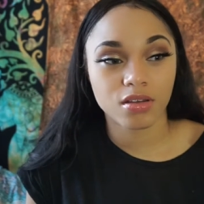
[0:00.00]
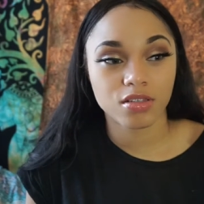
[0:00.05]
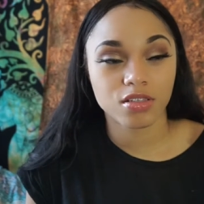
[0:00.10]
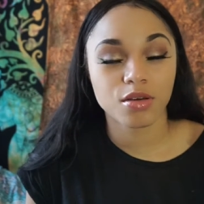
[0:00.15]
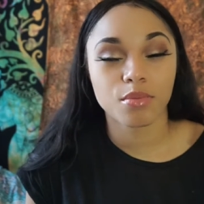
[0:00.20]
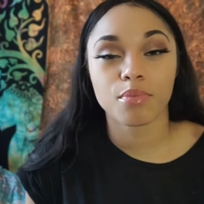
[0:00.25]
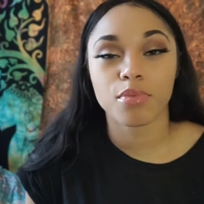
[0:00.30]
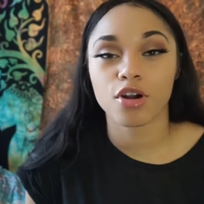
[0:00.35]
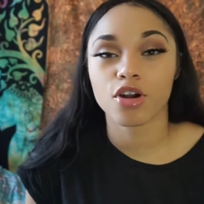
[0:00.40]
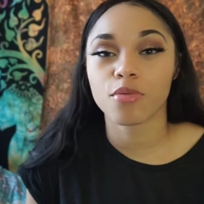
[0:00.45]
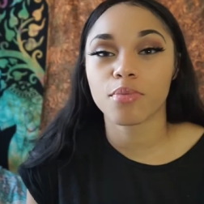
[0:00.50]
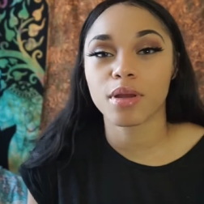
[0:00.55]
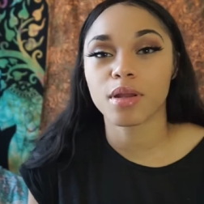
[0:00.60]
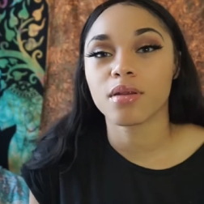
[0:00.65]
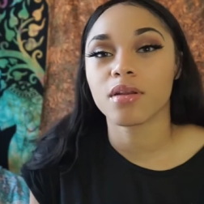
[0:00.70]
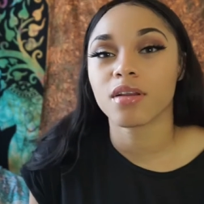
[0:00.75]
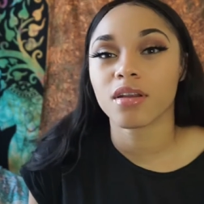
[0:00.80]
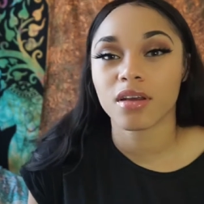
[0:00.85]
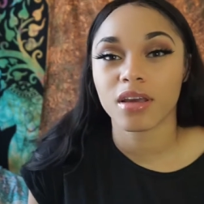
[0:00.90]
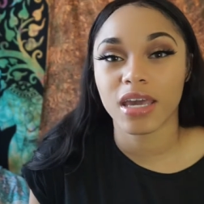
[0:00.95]

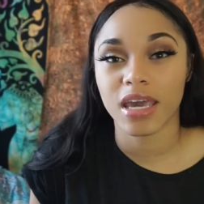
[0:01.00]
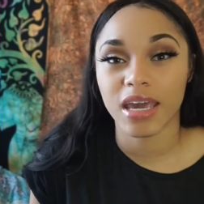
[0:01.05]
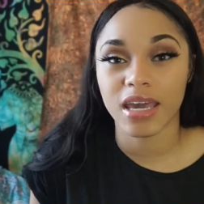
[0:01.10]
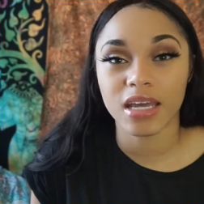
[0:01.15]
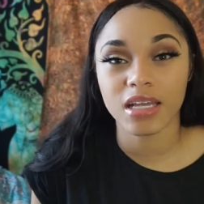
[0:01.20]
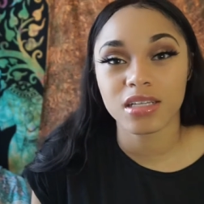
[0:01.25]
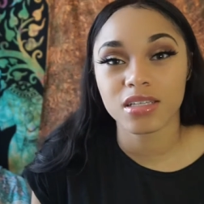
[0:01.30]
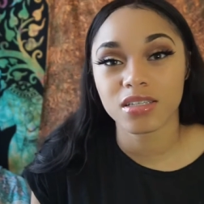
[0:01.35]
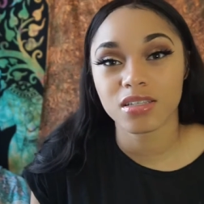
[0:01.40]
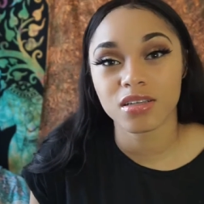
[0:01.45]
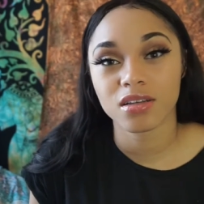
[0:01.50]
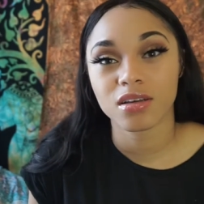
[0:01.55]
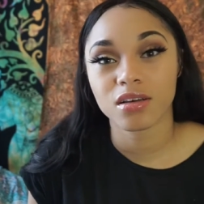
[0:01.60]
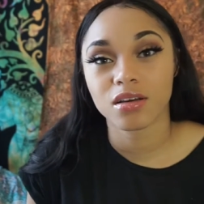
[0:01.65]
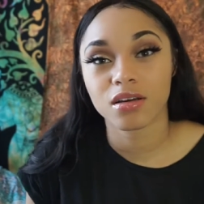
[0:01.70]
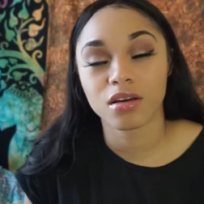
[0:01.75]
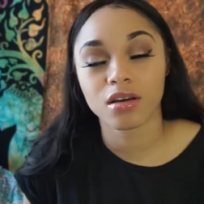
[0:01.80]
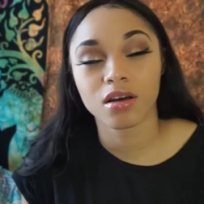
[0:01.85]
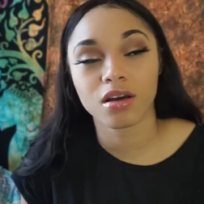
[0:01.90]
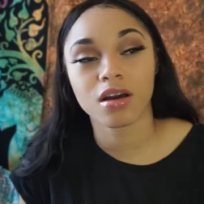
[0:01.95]
suburban kids
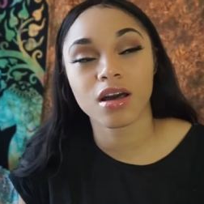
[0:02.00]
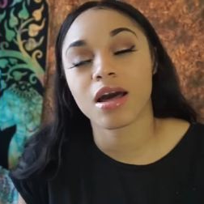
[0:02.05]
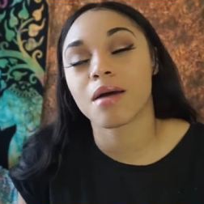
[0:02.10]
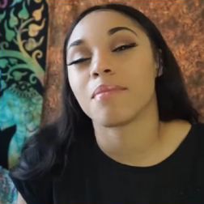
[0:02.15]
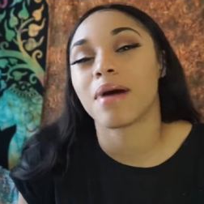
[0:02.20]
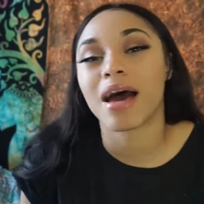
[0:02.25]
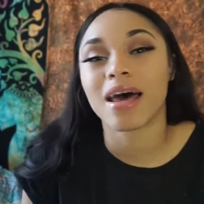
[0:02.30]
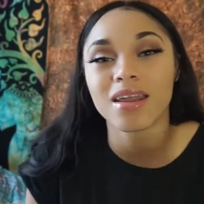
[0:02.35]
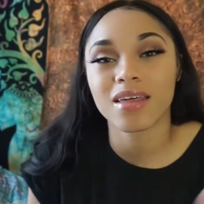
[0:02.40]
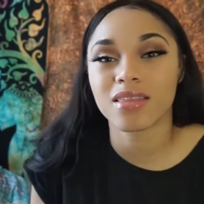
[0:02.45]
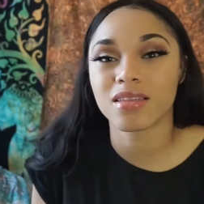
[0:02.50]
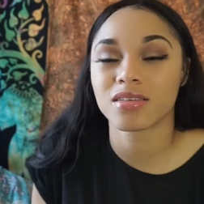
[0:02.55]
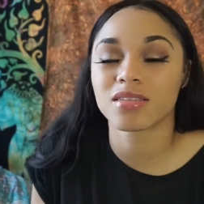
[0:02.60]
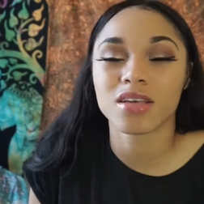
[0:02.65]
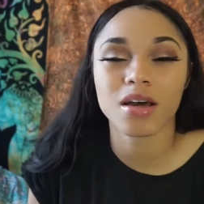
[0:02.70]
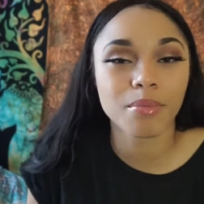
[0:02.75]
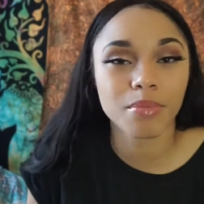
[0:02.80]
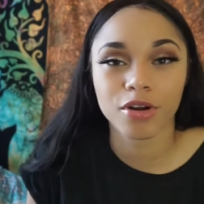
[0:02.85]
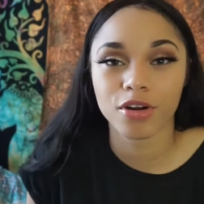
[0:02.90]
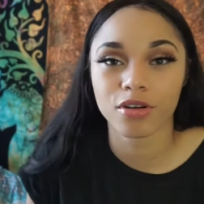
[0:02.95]
come out of the
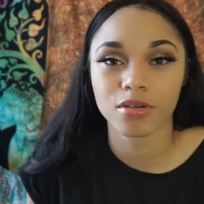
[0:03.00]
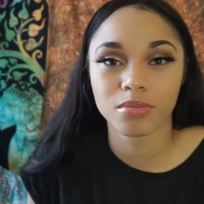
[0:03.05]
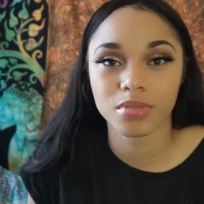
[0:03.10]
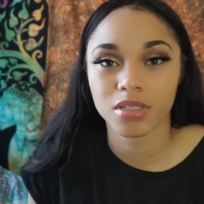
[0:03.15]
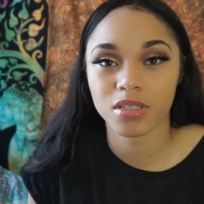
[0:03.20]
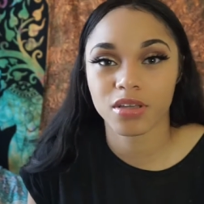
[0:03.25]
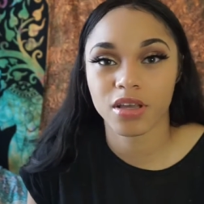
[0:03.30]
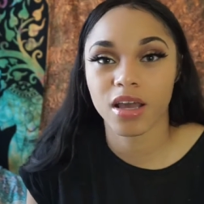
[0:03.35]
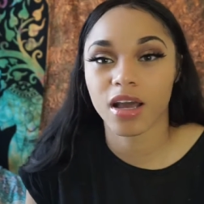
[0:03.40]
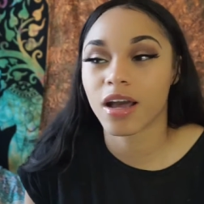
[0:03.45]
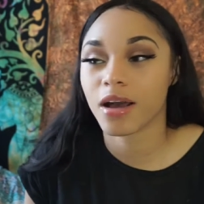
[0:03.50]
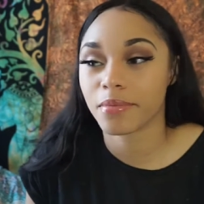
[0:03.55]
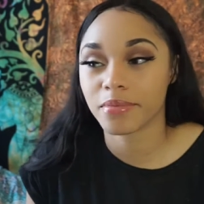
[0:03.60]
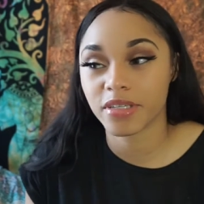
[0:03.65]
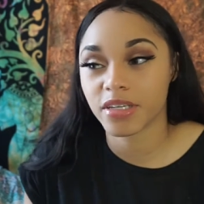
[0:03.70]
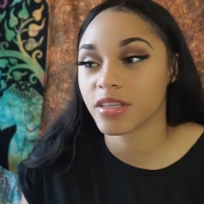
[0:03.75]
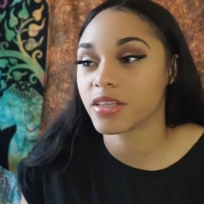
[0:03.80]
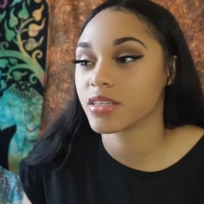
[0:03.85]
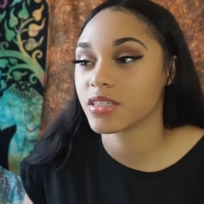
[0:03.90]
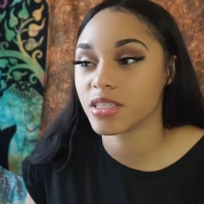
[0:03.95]
suburbs and
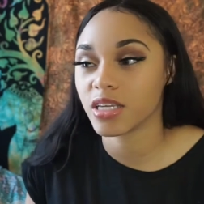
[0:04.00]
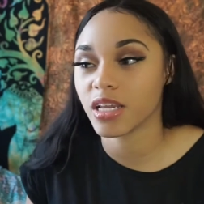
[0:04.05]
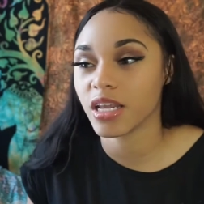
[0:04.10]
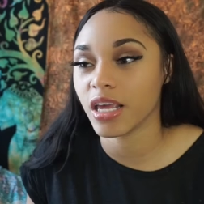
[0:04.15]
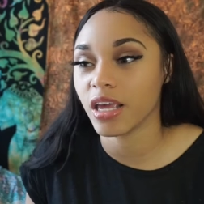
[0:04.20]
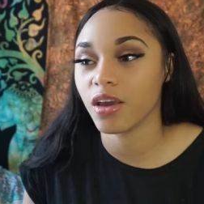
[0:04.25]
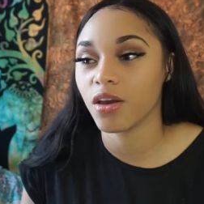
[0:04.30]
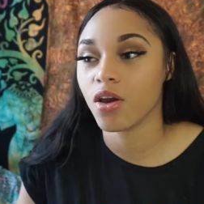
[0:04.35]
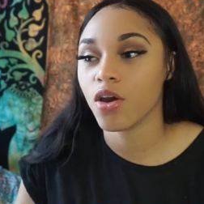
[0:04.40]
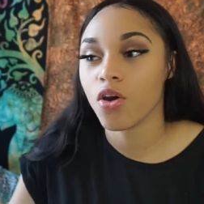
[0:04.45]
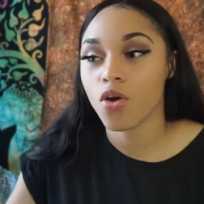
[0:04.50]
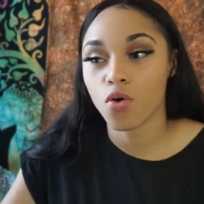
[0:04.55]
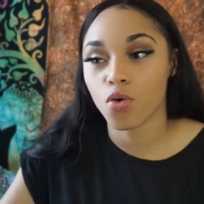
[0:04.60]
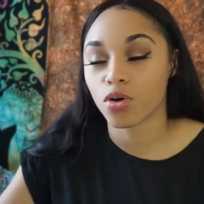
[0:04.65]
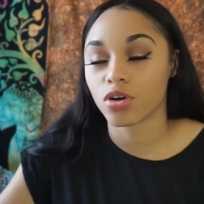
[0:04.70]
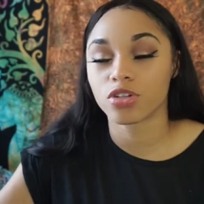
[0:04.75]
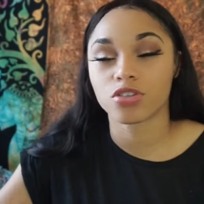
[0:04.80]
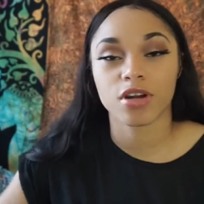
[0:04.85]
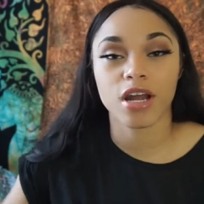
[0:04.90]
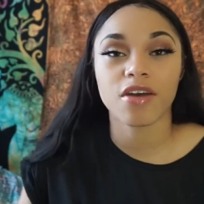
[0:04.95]
come to the city
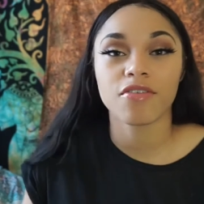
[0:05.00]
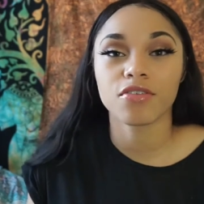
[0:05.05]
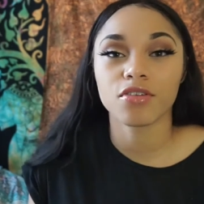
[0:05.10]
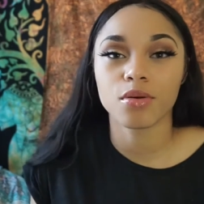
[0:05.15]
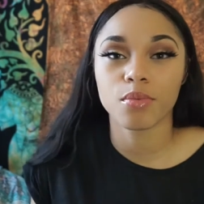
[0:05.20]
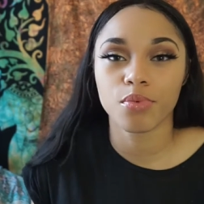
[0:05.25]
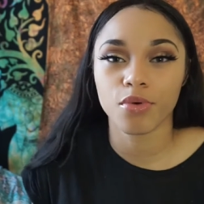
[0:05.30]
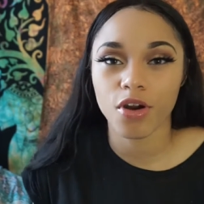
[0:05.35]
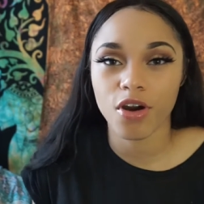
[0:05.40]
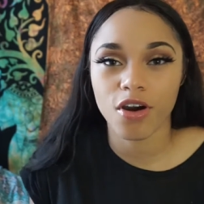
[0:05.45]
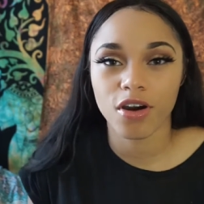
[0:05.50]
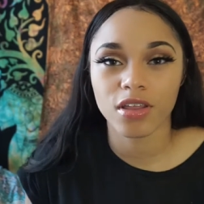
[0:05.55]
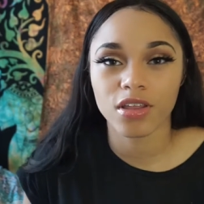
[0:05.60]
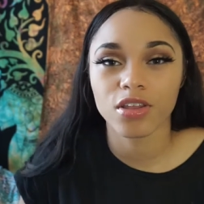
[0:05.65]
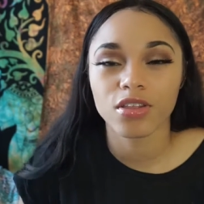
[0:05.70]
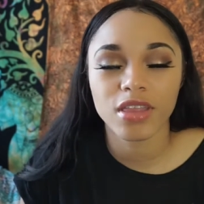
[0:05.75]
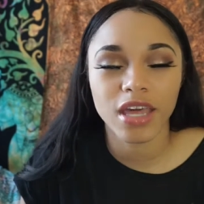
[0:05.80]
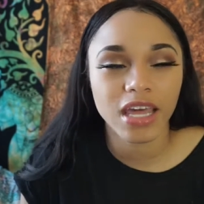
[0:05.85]
or travel abroad.